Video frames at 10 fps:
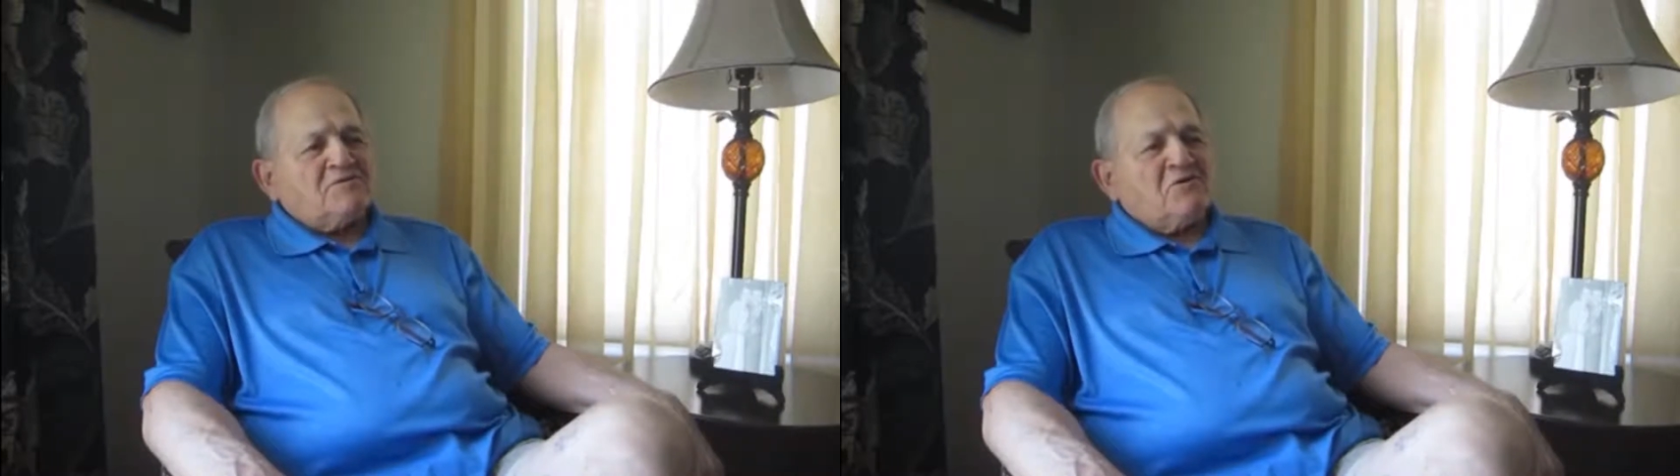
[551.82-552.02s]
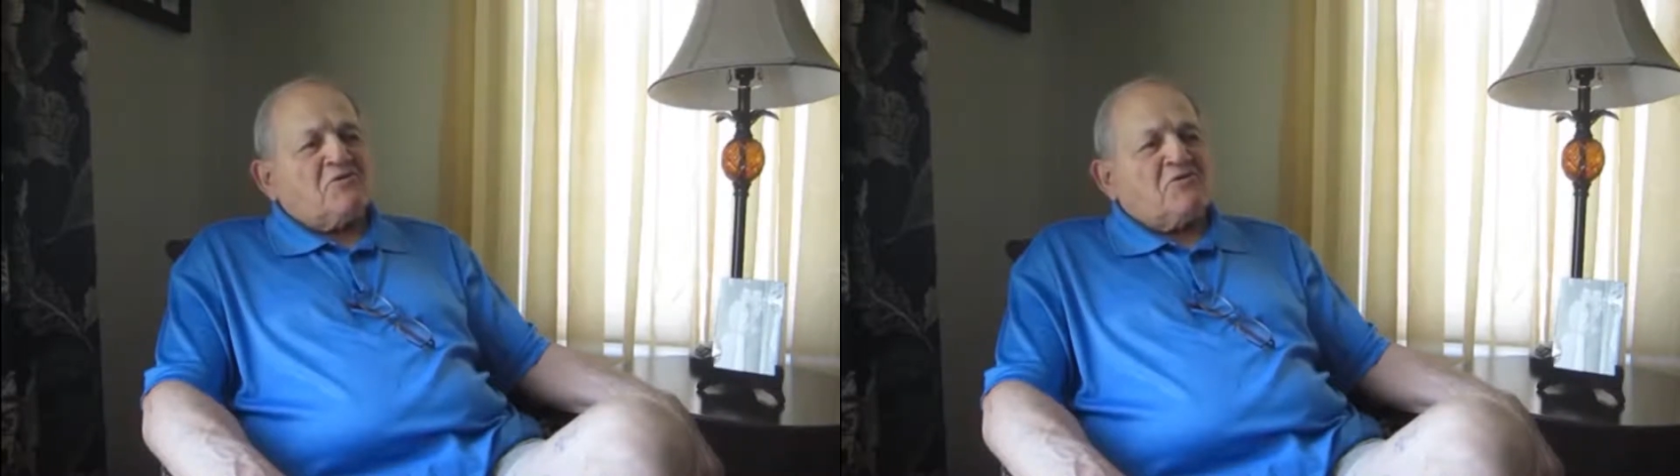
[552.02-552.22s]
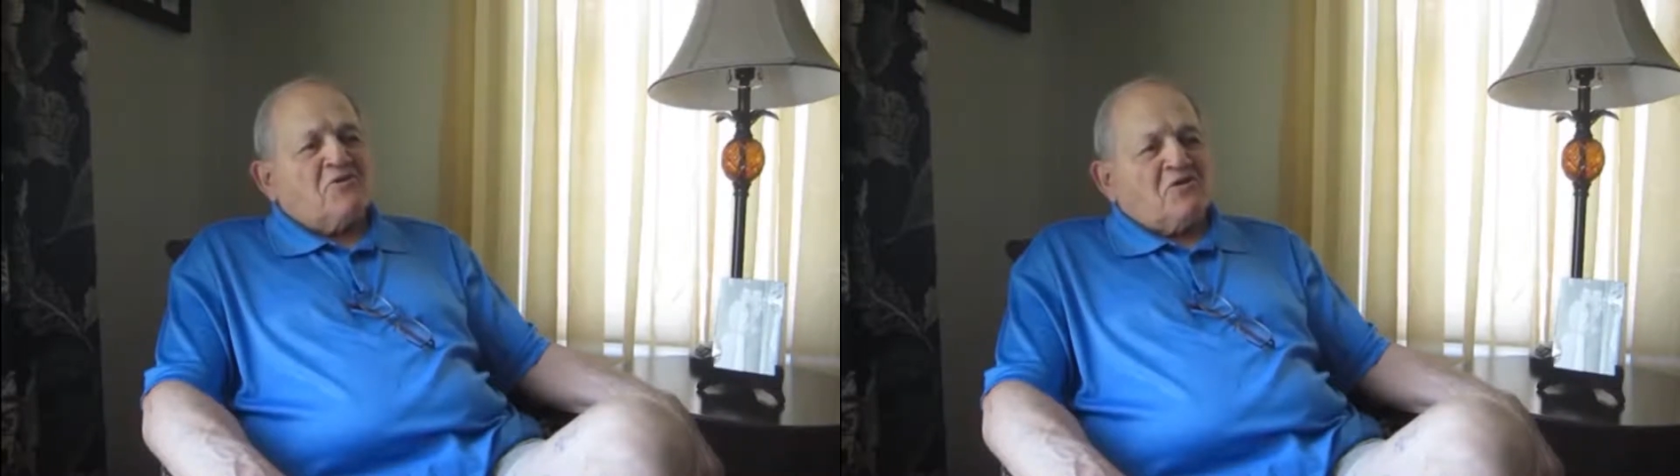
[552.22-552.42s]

still good